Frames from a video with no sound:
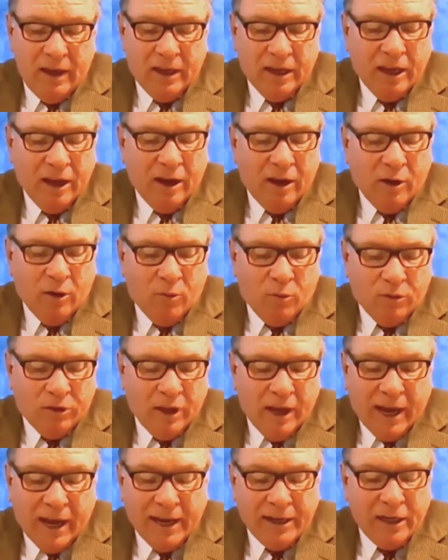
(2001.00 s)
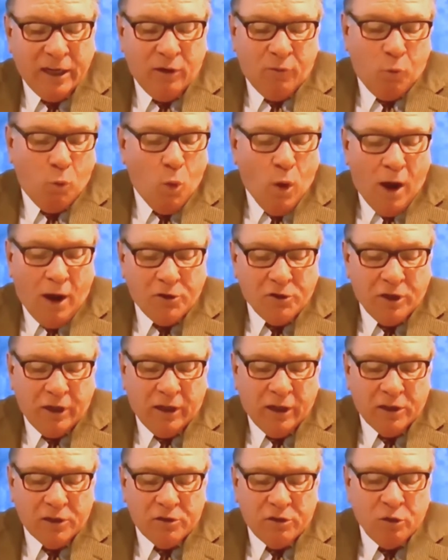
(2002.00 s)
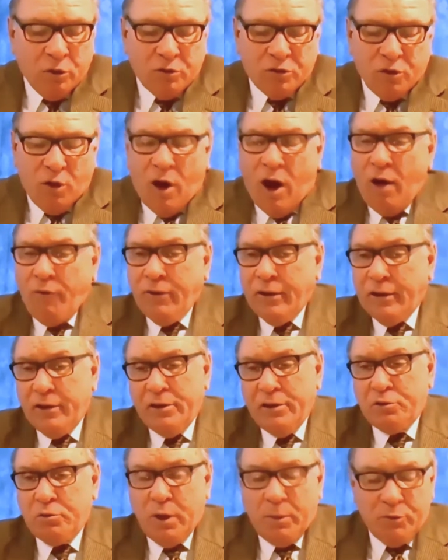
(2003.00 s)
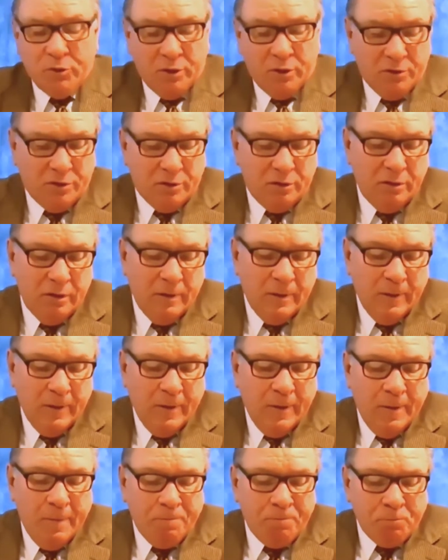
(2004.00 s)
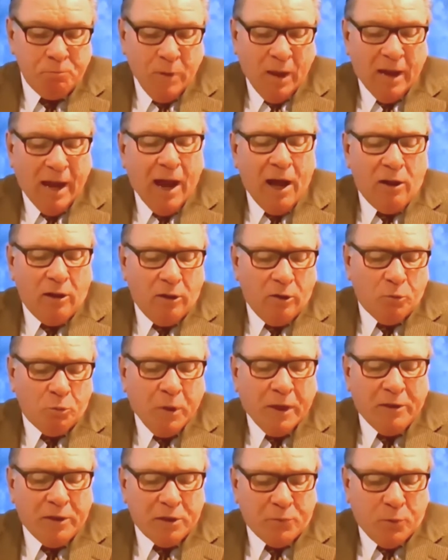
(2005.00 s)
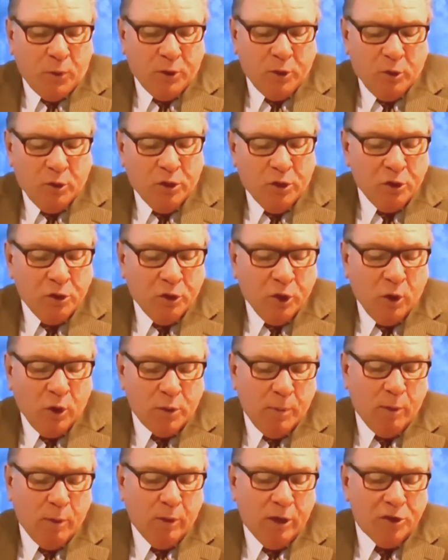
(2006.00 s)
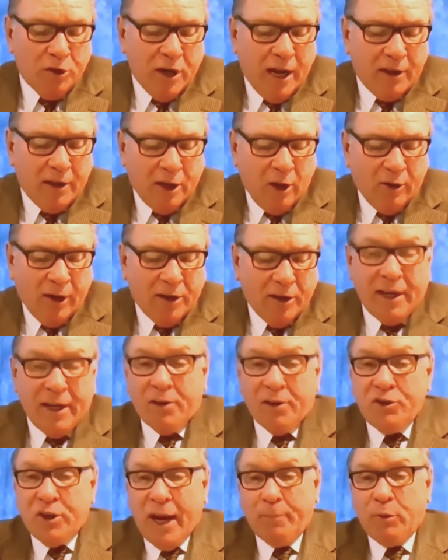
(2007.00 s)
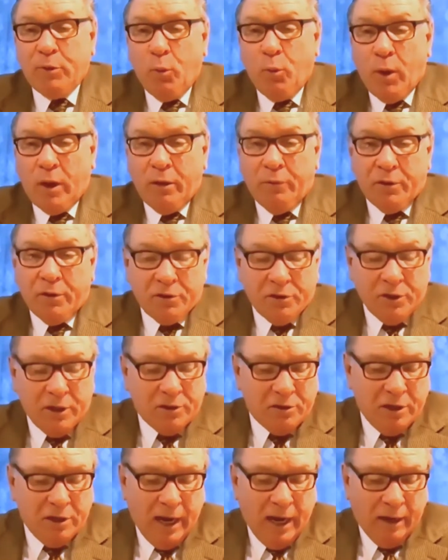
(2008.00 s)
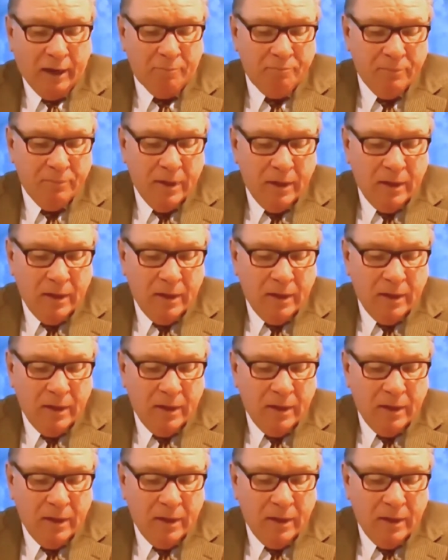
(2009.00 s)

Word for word: And the, uh, the idea of washing is used often in the scriptures. Uh, I'll read this for you. In your notes, you might want to jot down Isaiah chapter 1 and verse 16.